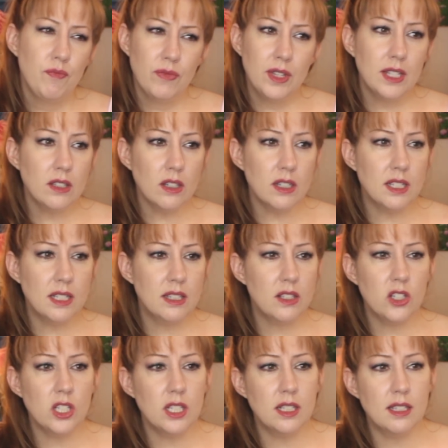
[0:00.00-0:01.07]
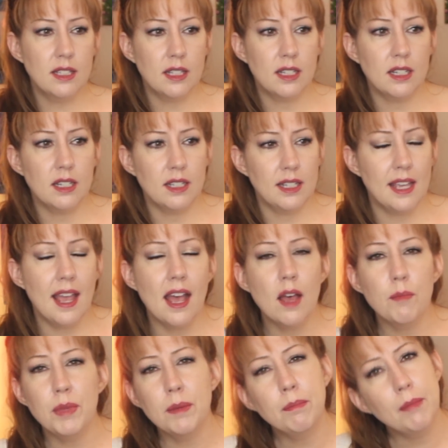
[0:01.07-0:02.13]
These are decisions that
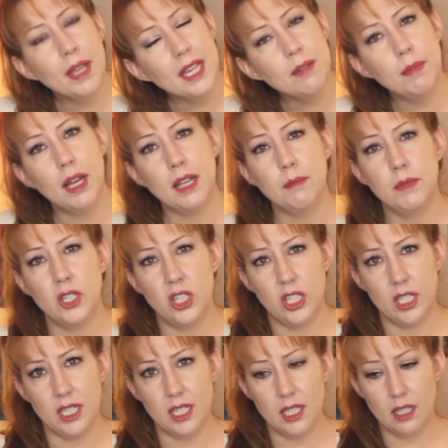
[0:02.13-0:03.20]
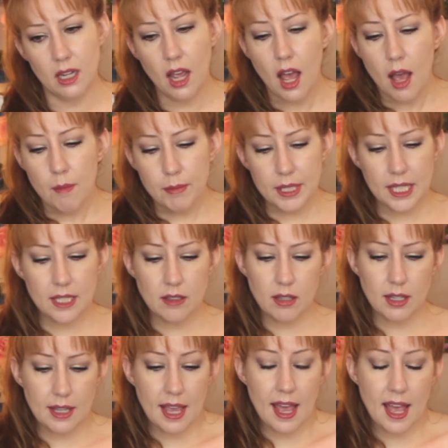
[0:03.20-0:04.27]
can't be made by a machine, because
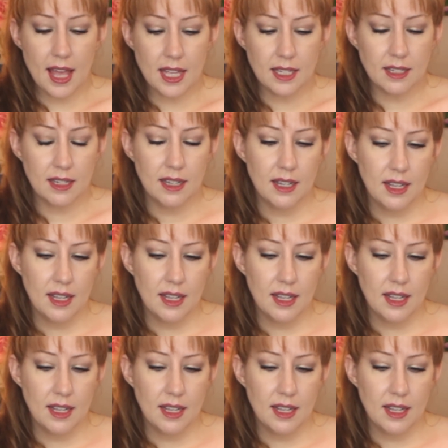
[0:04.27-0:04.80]
they can't